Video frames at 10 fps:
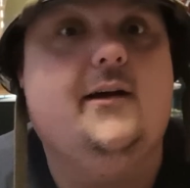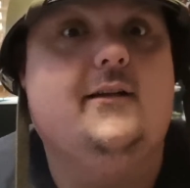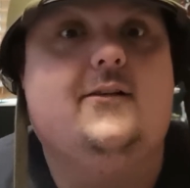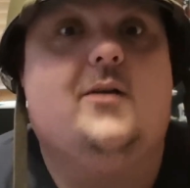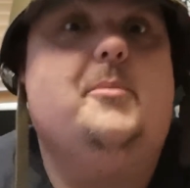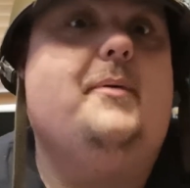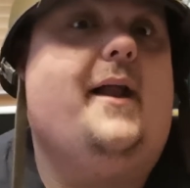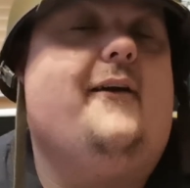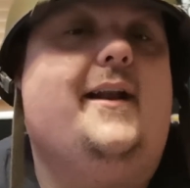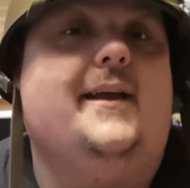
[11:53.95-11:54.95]
It's got to be
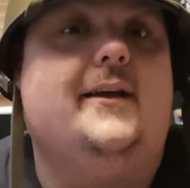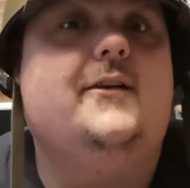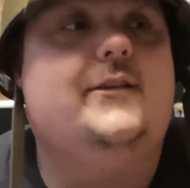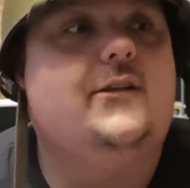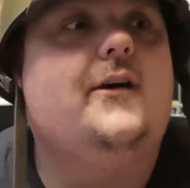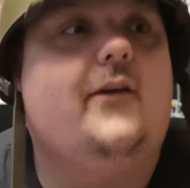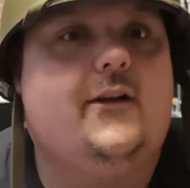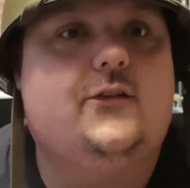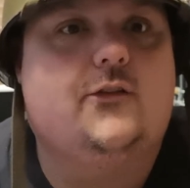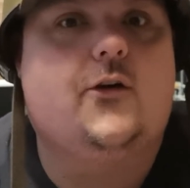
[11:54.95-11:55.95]
better, hasn't it? Because it's the
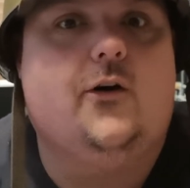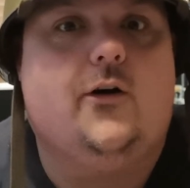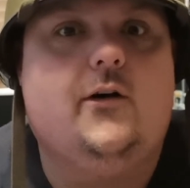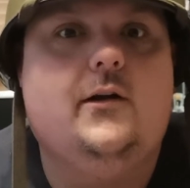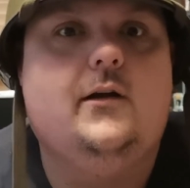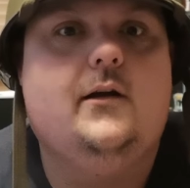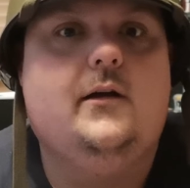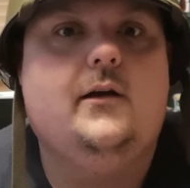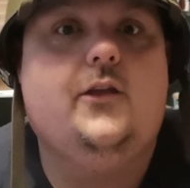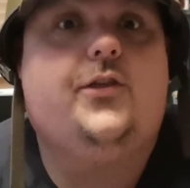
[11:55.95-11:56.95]
Director's Cut.
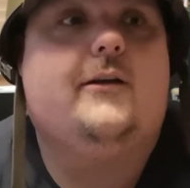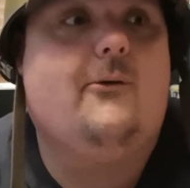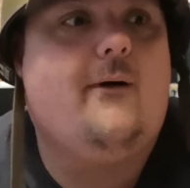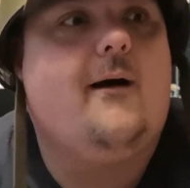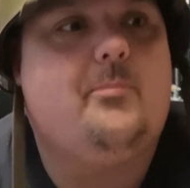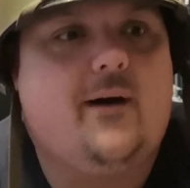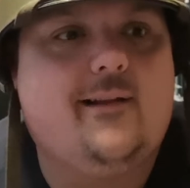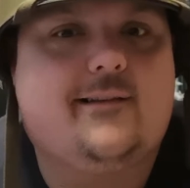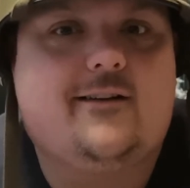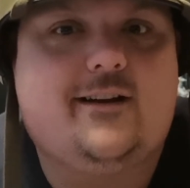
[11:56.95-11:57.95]
You think of what?
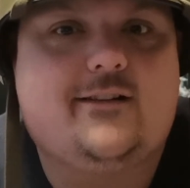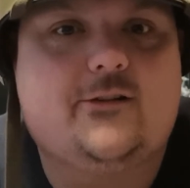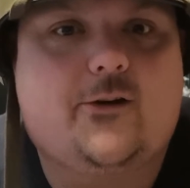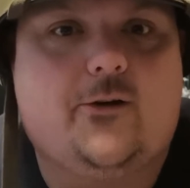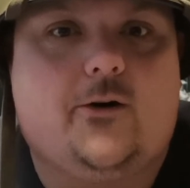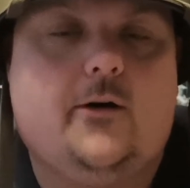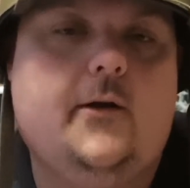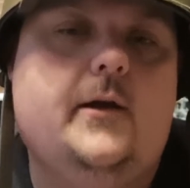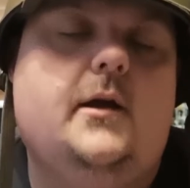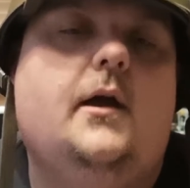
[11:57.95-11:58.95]
Buy the Director's Cut.
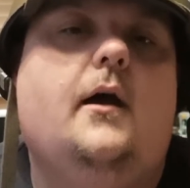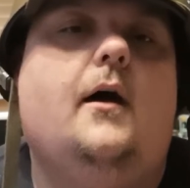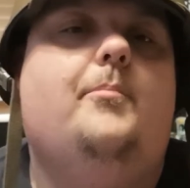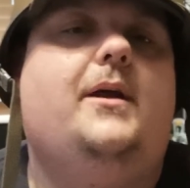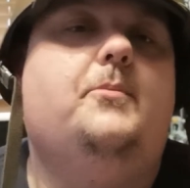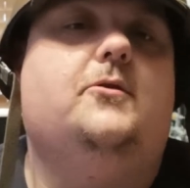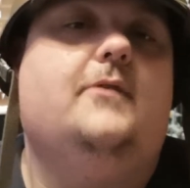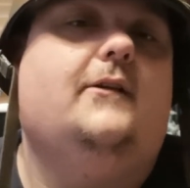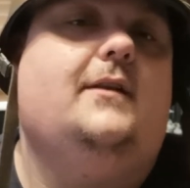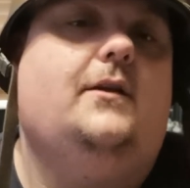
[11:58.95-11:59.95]
But he bought
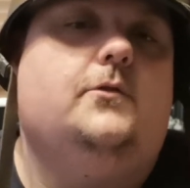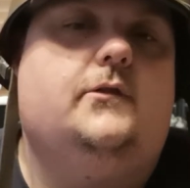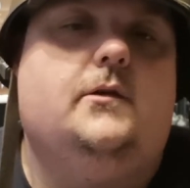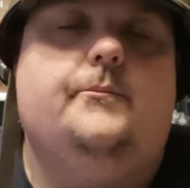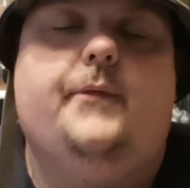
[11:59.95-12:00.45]
Resident Evil 2.